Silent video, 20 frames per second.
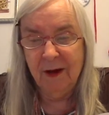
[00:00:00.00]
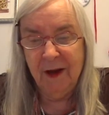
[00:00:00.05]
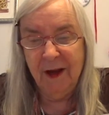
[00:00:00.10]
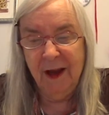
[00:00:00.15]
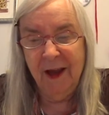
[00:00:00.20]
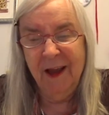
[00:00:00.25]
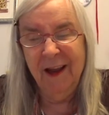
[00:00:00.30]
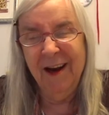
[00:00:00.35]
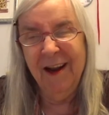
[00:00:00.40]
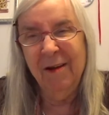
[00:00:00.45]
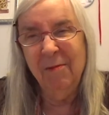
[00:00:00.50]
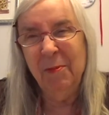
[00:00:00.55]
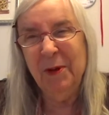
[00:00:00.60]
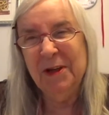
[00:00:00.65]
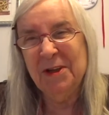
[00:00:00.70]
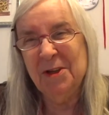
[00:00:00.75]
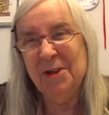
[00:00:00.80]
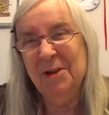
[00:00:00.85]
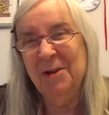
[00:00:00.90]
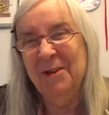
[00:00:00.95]
And I
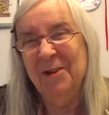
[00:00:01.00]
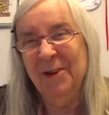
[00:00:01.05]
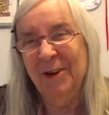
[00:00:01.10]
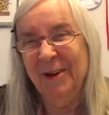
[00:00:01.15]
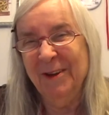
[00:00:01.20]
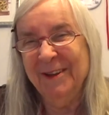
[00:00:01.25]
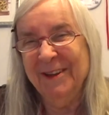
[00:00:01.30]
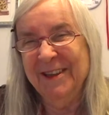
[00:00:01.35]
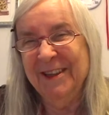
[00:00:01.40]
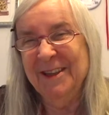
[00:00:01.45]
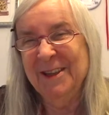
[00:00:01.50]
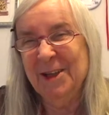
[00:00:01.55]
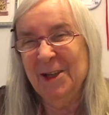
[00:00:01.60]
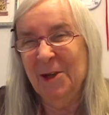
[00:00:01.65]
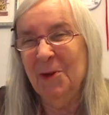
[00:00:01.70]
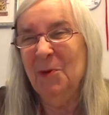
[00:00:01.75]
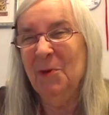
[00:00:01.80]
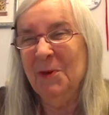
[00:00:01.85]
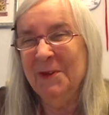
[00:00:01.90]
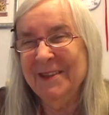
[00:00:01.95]
bet she thought
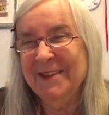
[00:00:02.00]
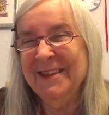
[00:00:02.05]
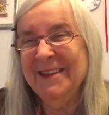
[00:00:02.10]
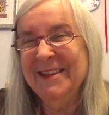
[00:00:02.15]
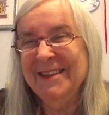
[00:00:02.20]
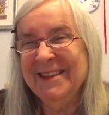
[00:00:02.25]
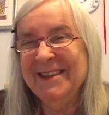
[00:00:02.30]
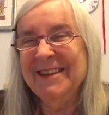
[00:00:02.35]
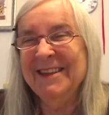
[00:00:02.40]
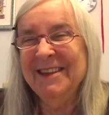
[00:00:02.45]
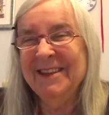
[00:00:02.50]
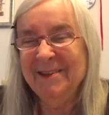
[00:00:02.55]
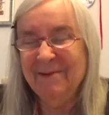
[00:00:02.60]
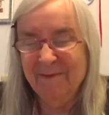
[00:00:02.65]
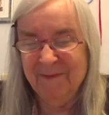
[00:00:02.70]
teaching was easy.